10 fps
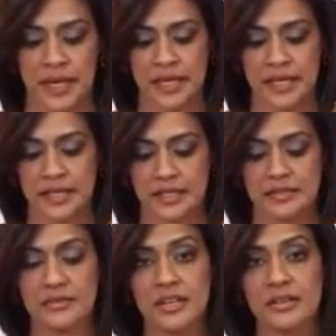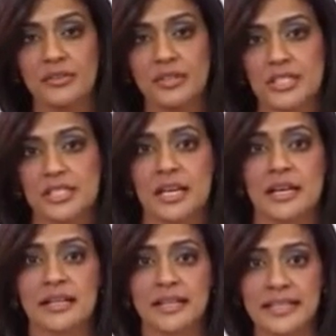It is very
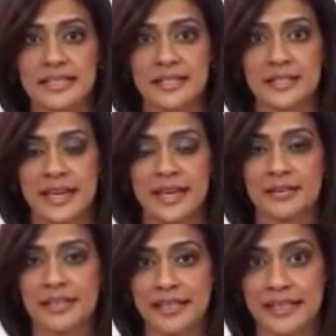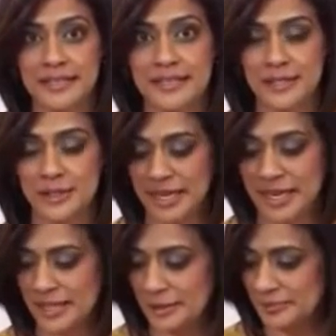versatile, easy to carry, easy to
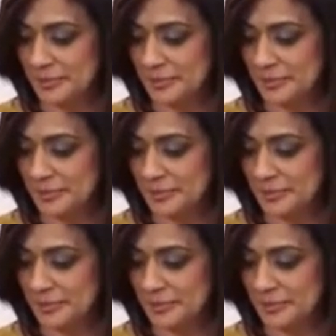make.